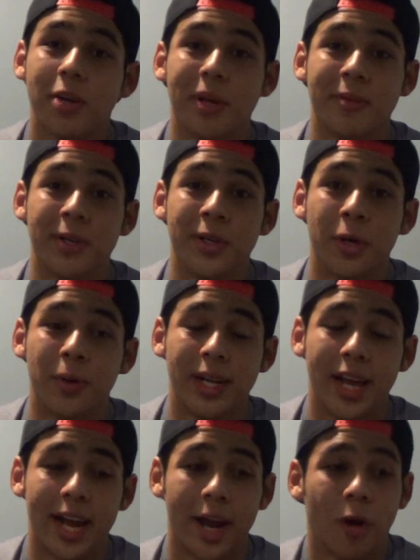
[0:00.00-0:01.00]
I'll be able to do
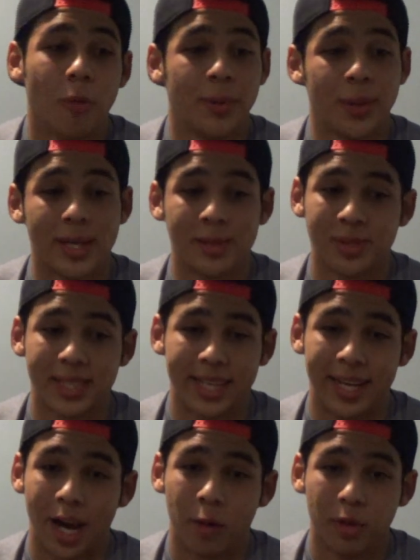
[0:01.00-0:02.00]
it, and I hope you guys will
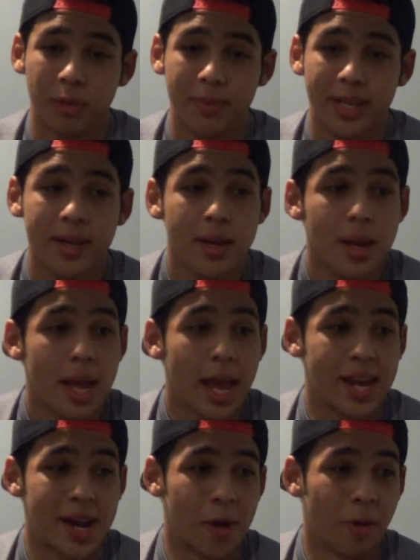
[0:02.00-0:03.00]
stick it out with me,
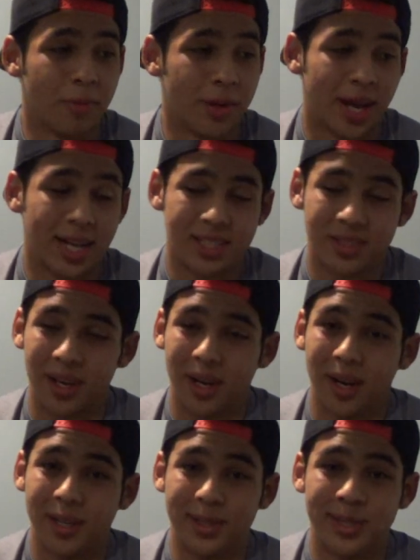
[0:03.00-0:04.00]
and I hope you guys
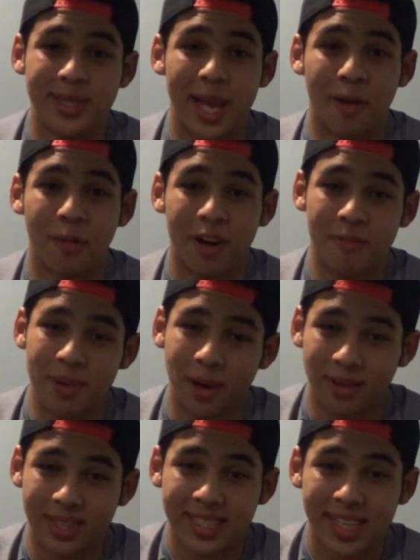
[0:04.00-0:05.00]
understand where I've been
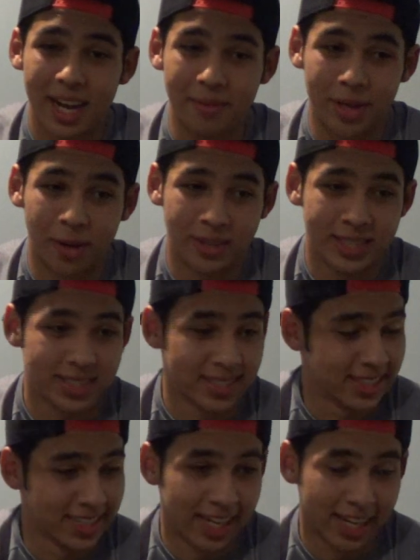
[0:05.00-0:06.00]
all this time. You know, it's
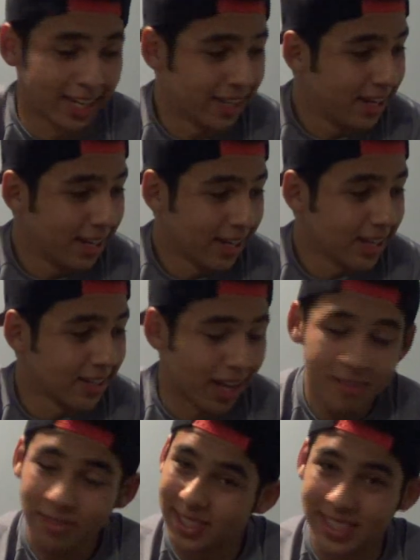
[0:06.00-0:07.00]
just that
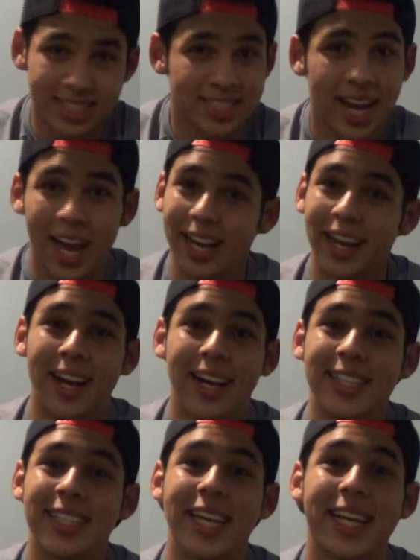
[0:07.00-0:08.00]
life is just kind
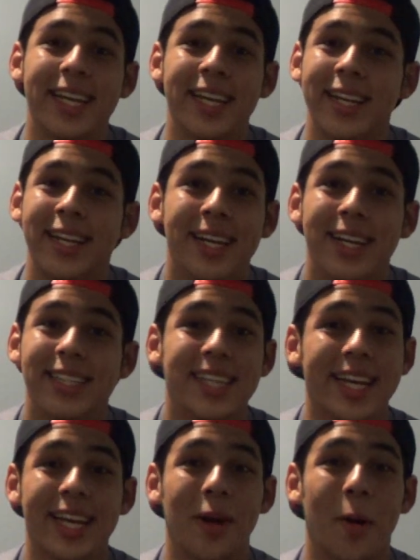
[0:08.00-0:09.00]
of
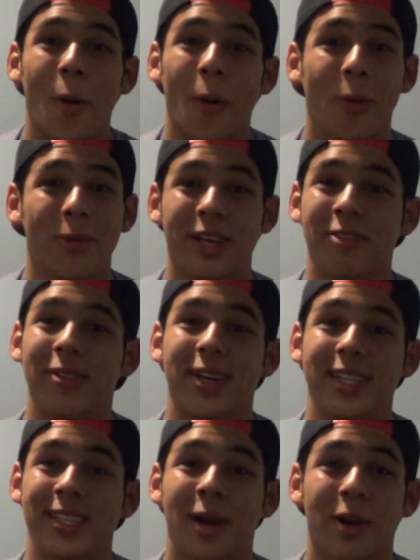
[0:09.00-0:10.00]
taking a whole
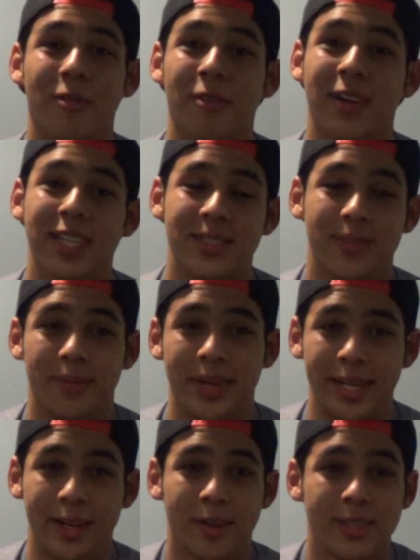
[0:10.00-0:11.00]
different turn of events for
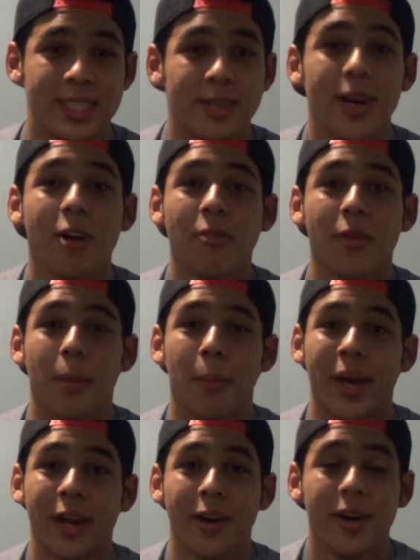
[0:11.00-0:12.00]
me. You know, it's turned out for the
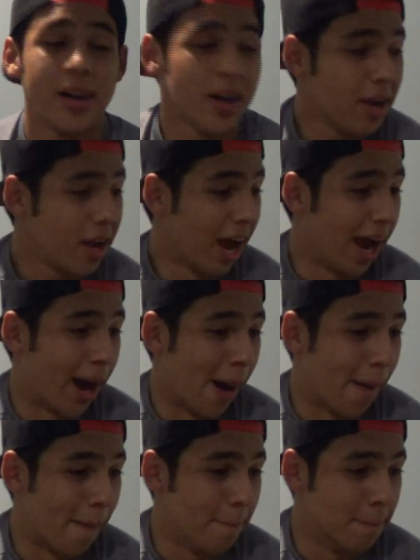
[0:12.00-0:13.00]
better.
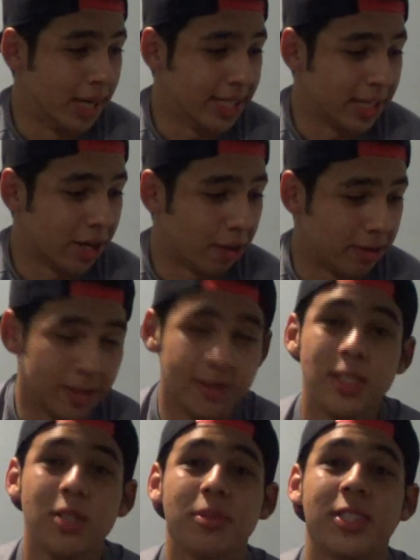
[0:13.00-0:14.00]
But you know,
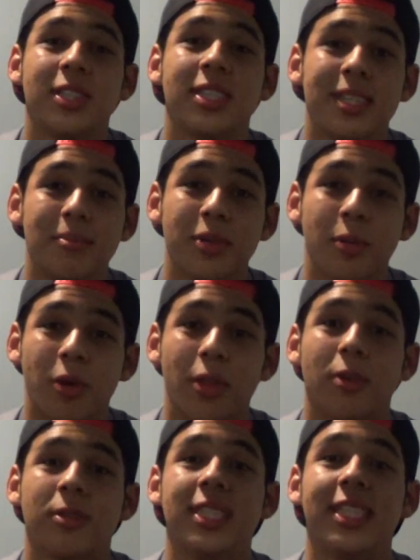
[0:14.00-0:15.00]
YouTube was just simply one
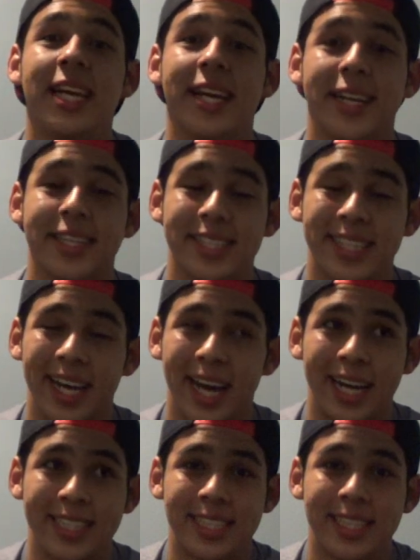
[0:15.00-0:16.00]
of those things
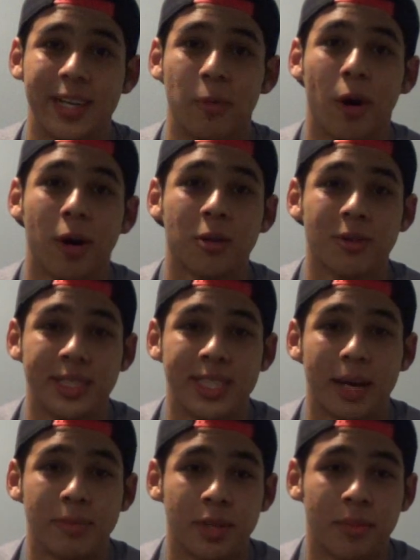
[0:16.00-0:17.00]
that I just didn't want to close a
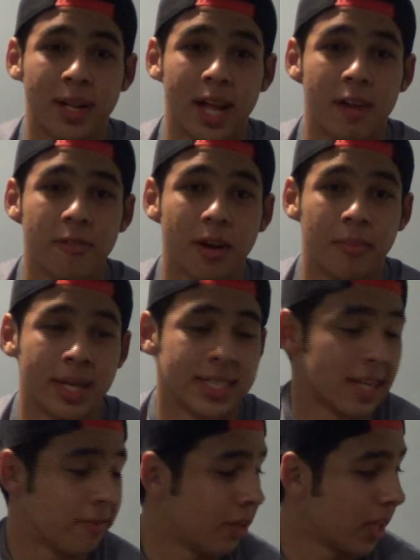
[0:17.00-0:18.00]
chapter in my life on,
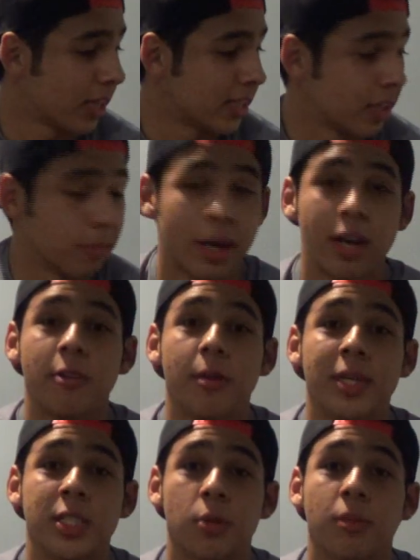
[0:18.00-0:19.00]
because I feel like this could
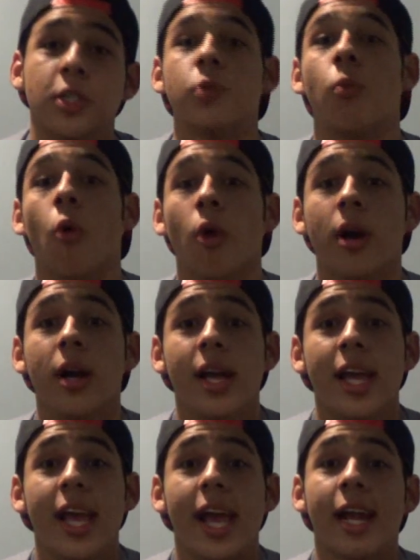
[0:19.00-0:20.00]
benefit me so much more,
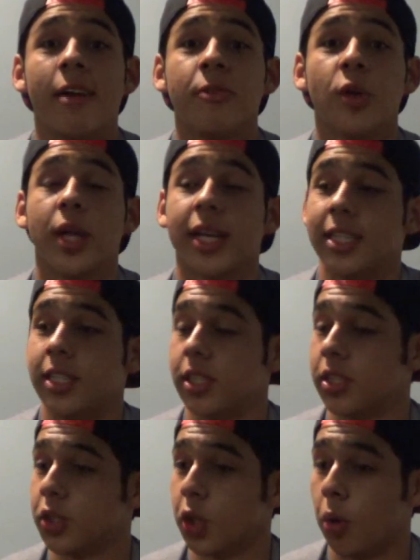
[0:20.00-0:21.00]
and I feel like it's
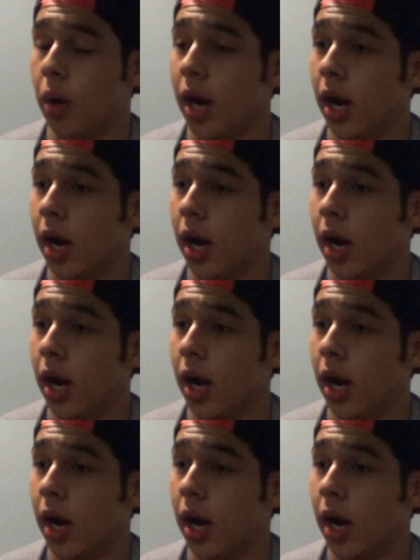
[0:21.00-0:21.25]
just so